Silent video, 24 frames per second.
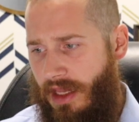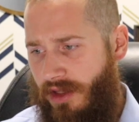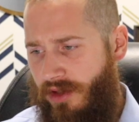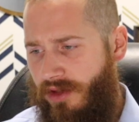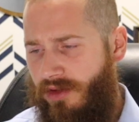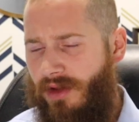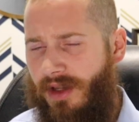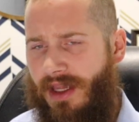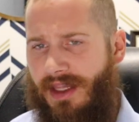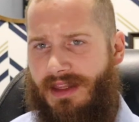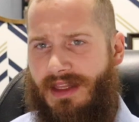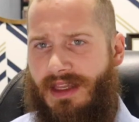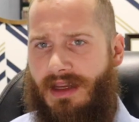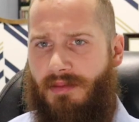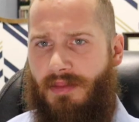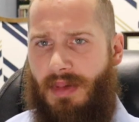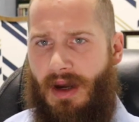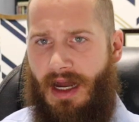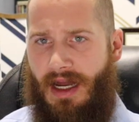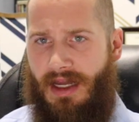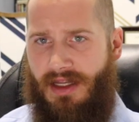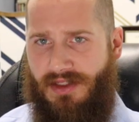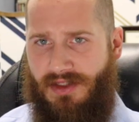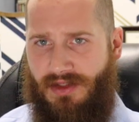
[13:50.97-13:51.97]
You look at the
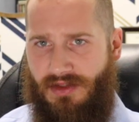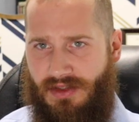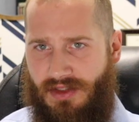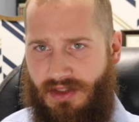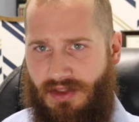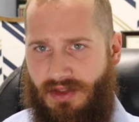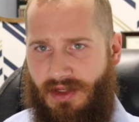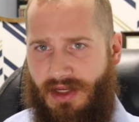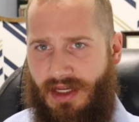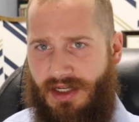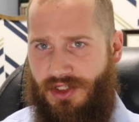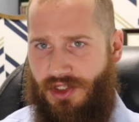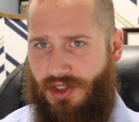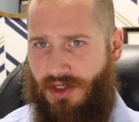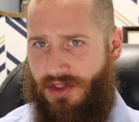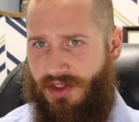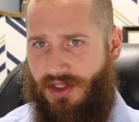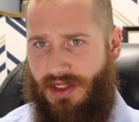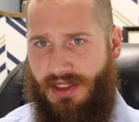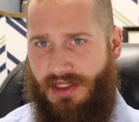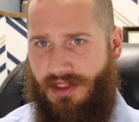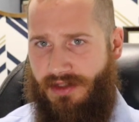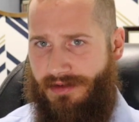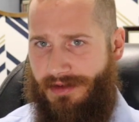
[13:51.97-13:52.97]
apostles, you look at church
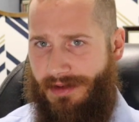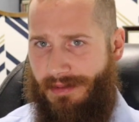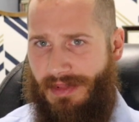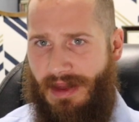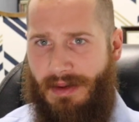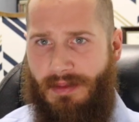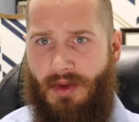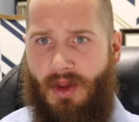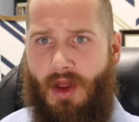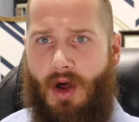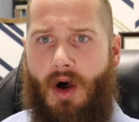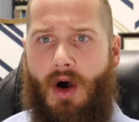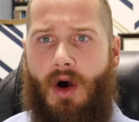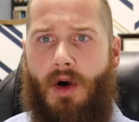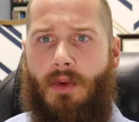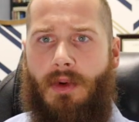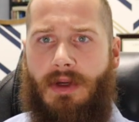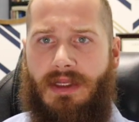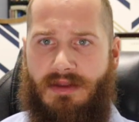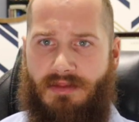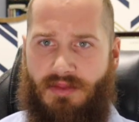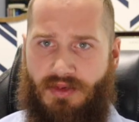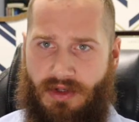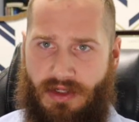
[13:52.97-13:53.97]
history, people
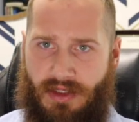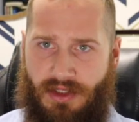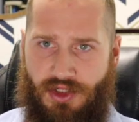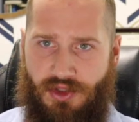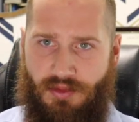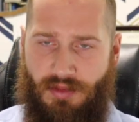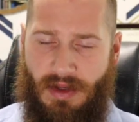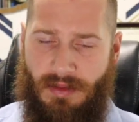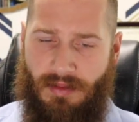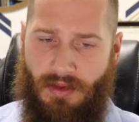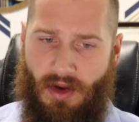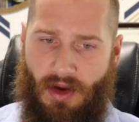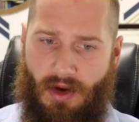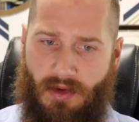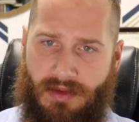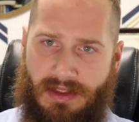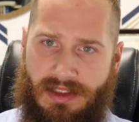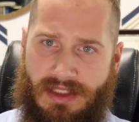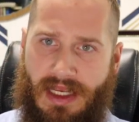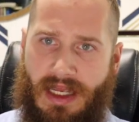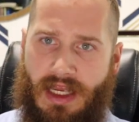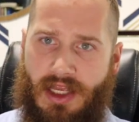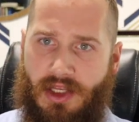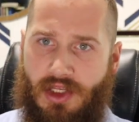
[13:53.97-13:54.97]
always preached, people
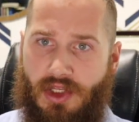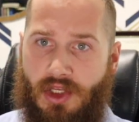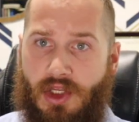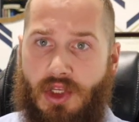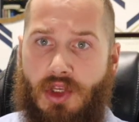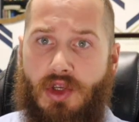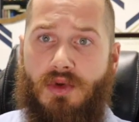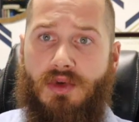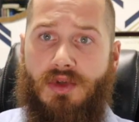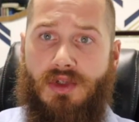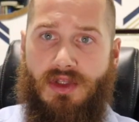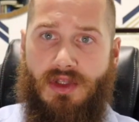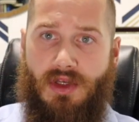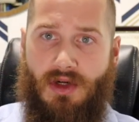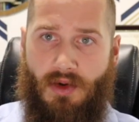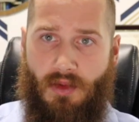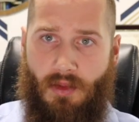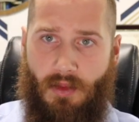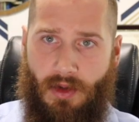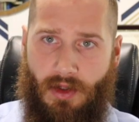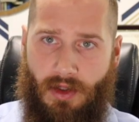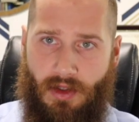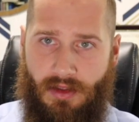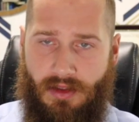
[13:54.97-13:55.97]
always used their
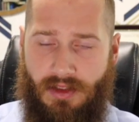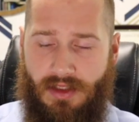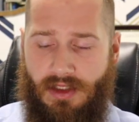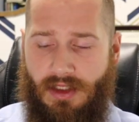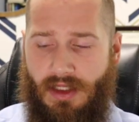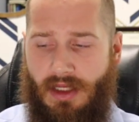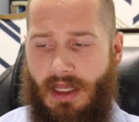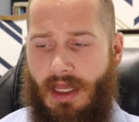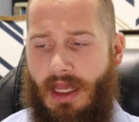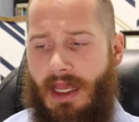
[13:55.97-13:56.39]
words.